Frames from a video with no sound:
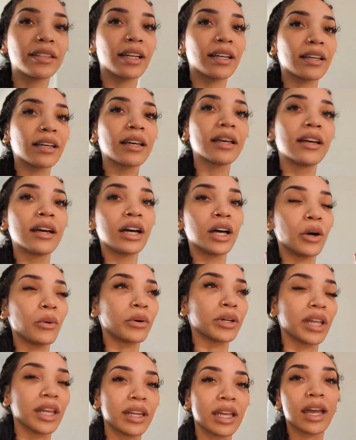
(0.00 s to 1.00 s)
Like I
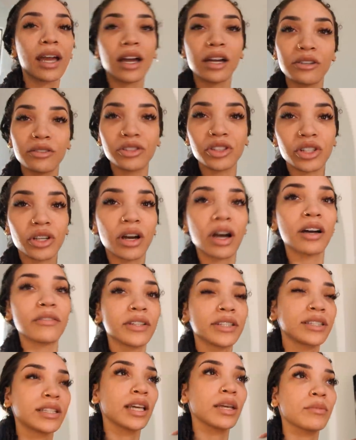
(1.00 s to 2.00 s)
wanna get a couch,
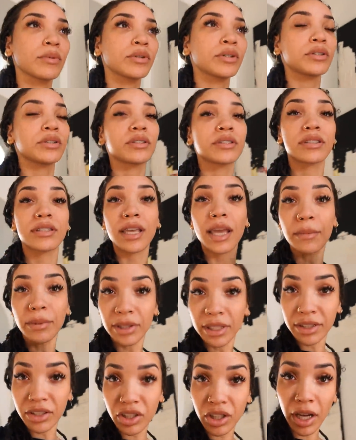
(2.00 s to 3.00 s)
coffee table,
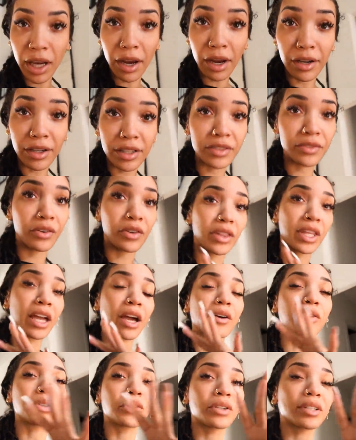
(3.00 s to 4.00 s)
table and chairs for the
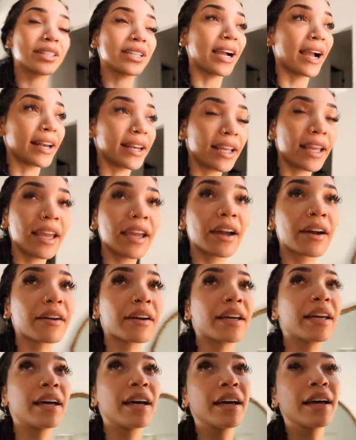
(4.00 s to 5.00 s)
outdoor dining
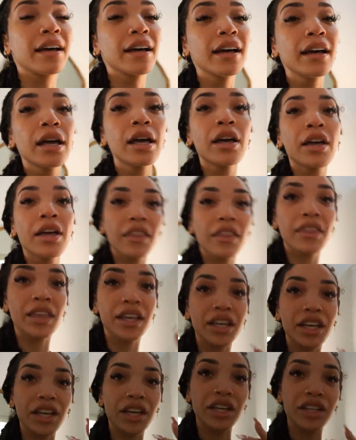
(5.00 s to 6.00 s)
area,
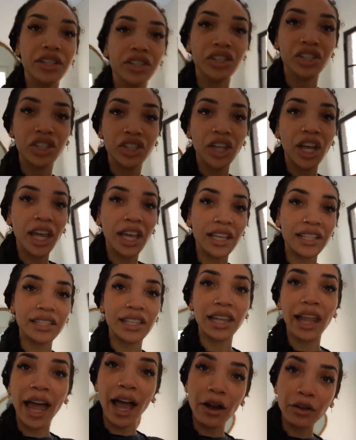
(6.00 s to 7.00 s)
the chaise
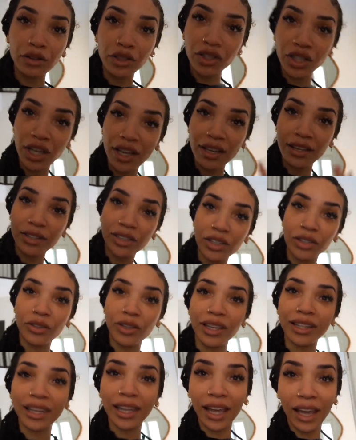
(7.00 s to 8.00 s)
lounges so you
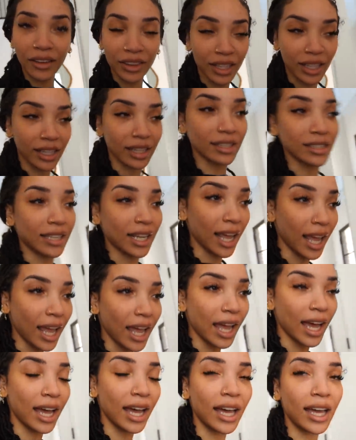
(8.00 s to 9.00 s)
can lay out there and
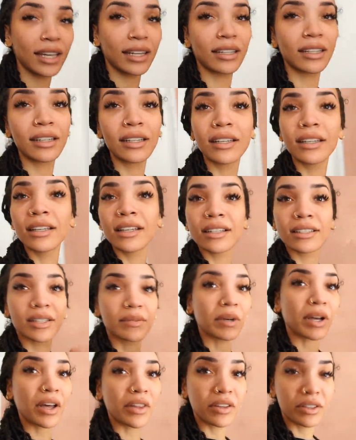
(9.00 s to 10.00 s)
tan,
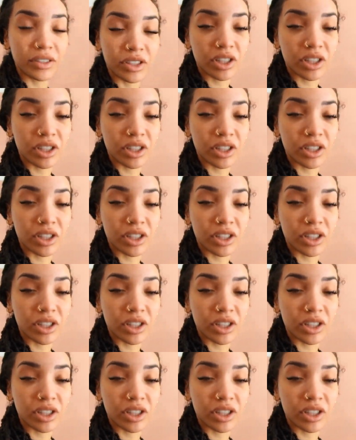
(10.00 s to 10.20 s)
some other